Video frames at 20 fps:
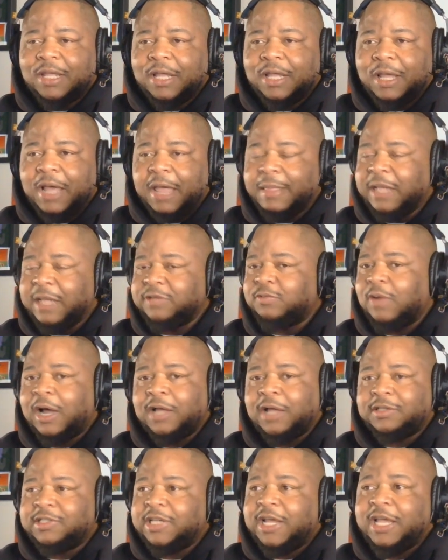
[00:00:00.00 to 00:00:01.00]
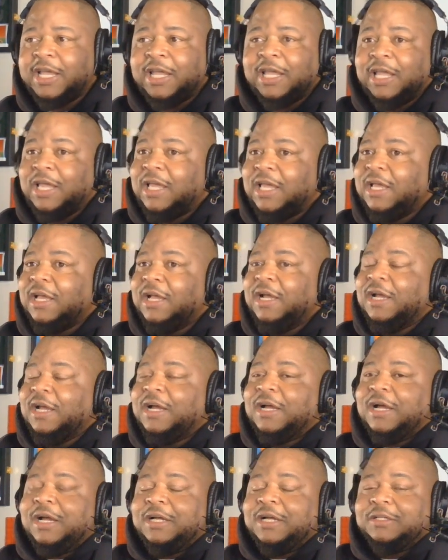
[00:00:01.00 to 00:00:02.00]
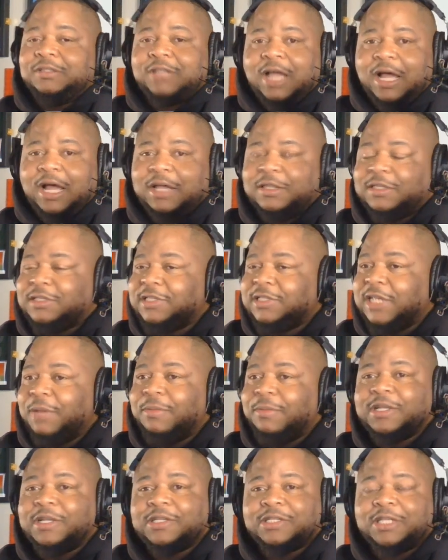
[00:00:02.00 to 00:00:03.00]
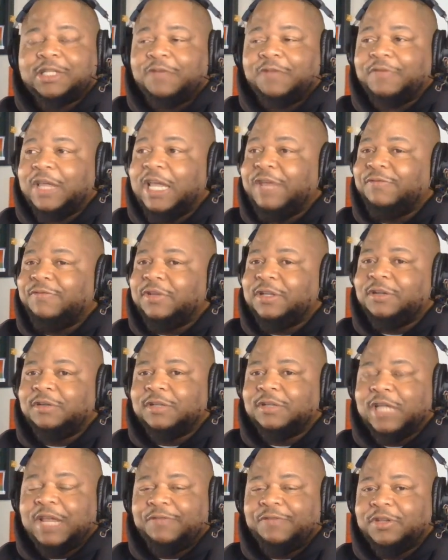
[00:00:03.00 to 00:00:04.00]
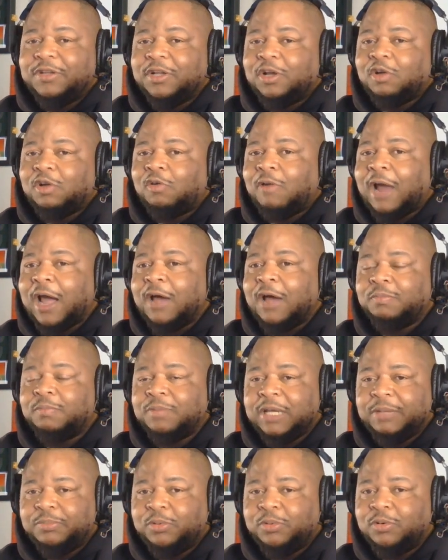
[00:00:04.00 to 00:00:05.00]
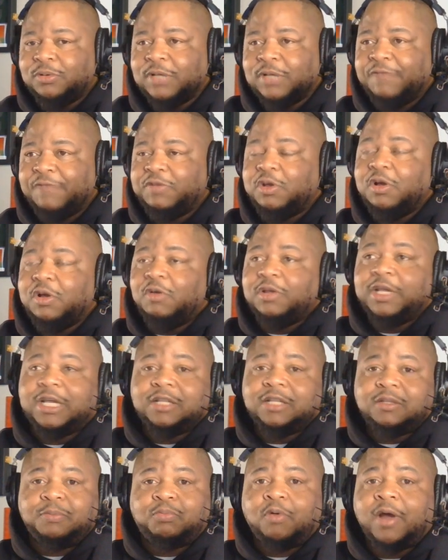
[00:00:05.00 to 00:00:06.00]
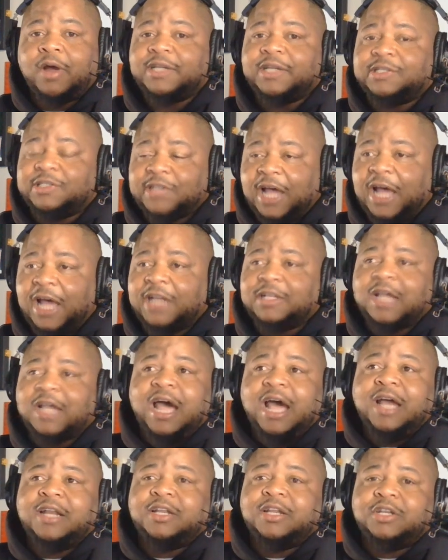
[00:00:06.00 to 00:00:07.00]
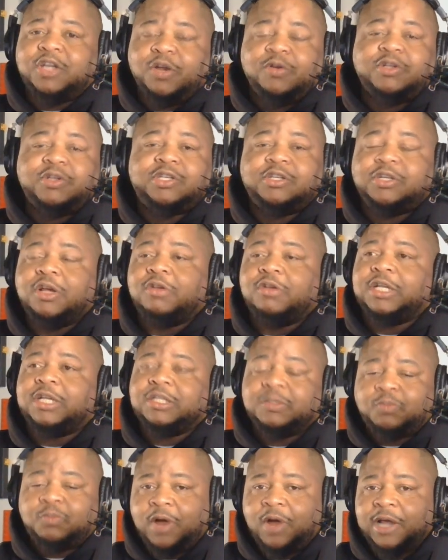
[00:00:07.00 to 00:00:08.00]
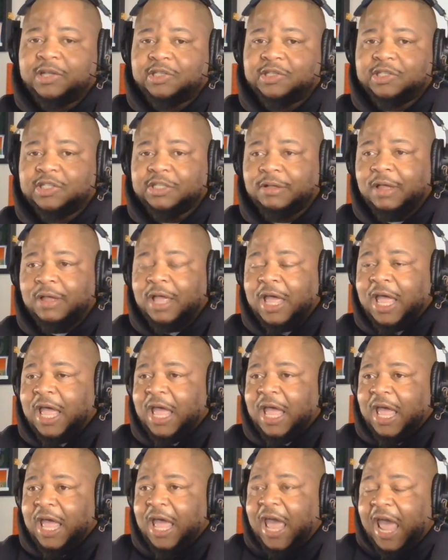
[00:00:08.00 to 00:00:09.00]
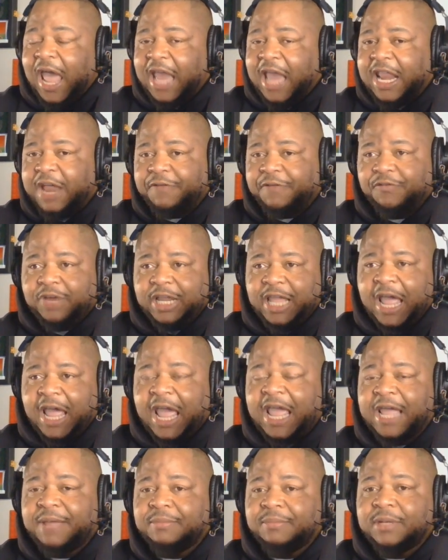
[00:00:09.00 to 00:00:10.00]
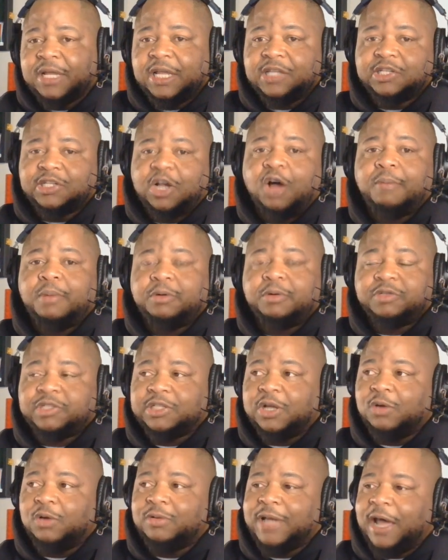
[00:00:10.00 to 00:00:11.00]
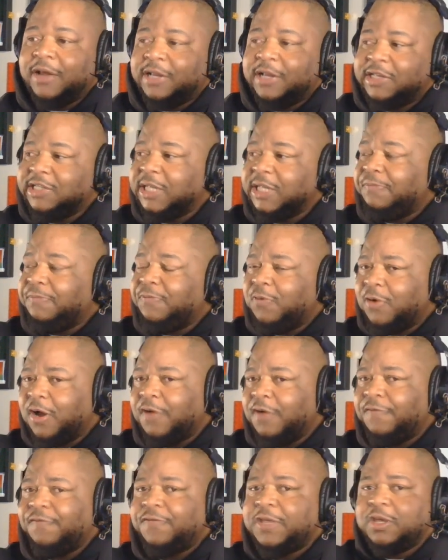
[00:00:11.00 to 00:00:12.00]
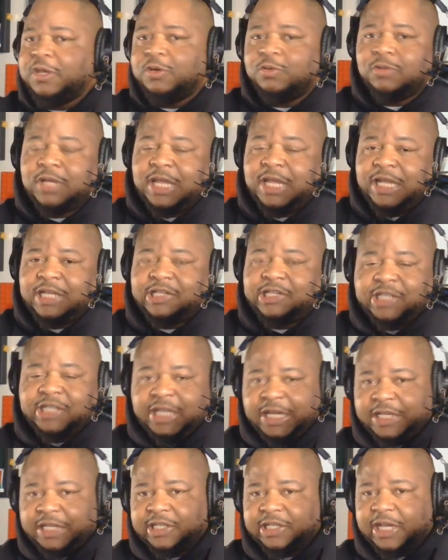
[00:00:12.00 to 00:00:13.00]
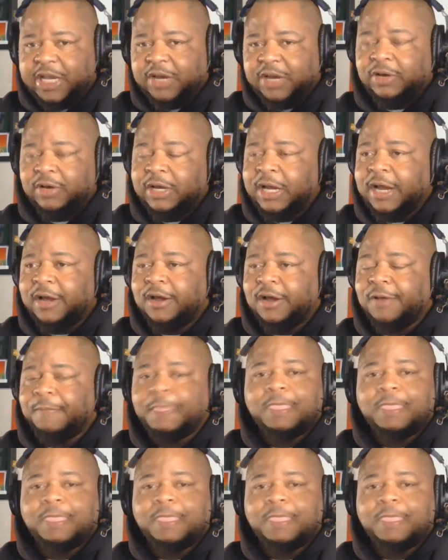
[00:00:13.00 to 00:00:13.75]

And that's why I'd say some of this stuff, even the crowd people, if you go look at the prices, I'd encourage you to go look at the prices. And every game is almost sold out except for a few key seats here and there.